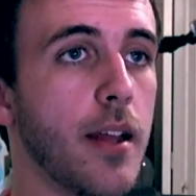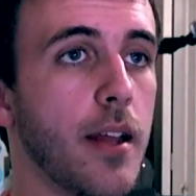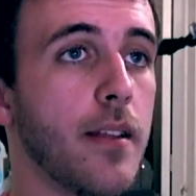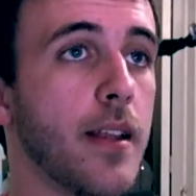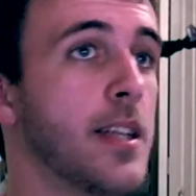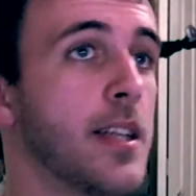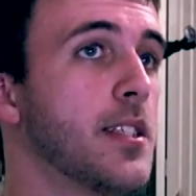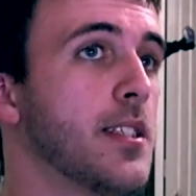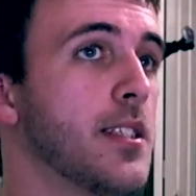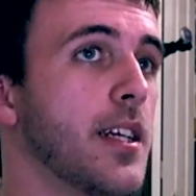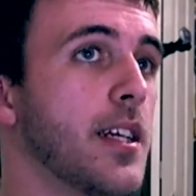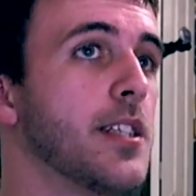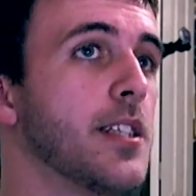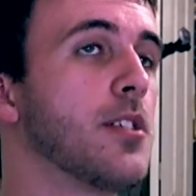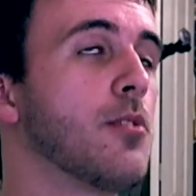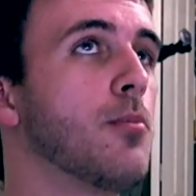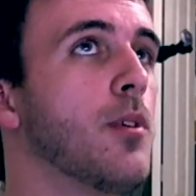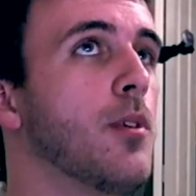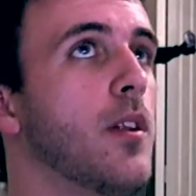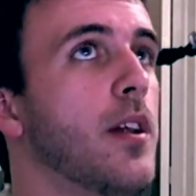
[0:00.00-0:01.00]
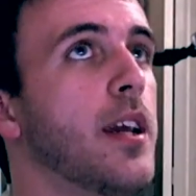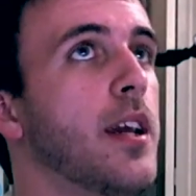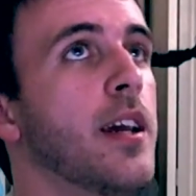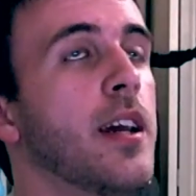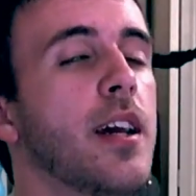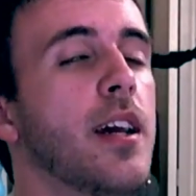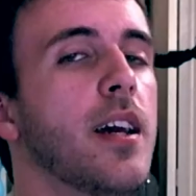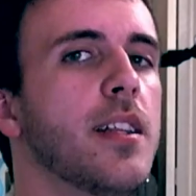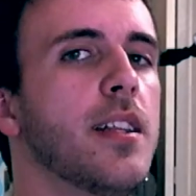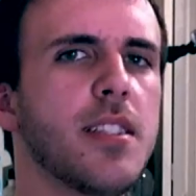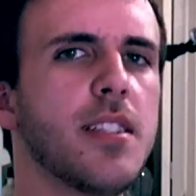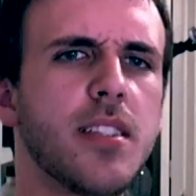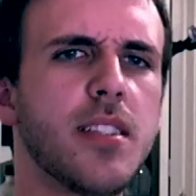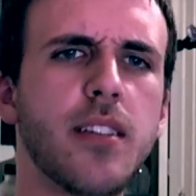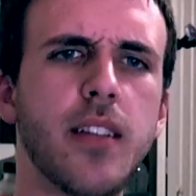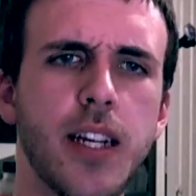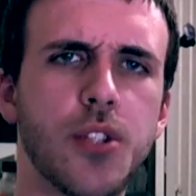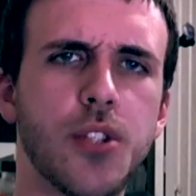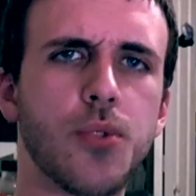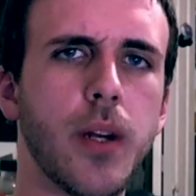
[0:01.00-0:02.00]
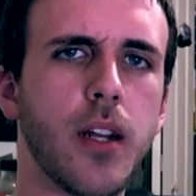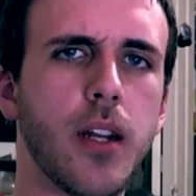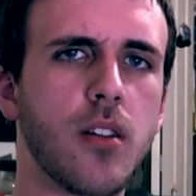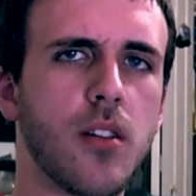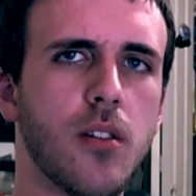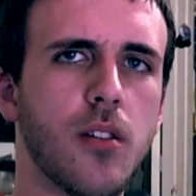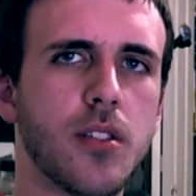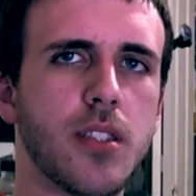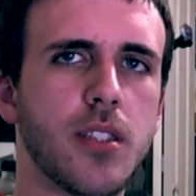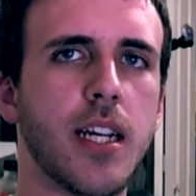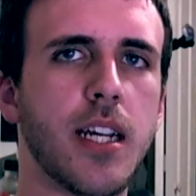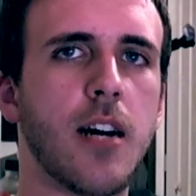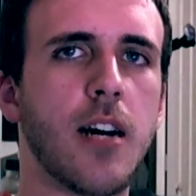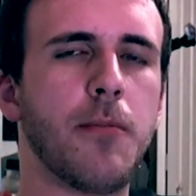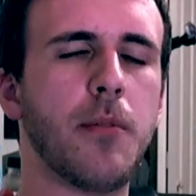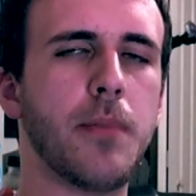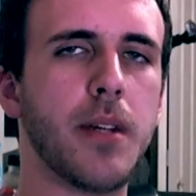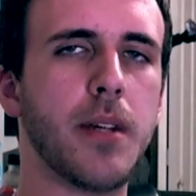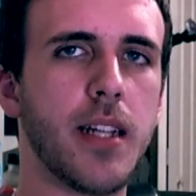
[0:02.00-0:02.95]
It's just a nice way to close the album.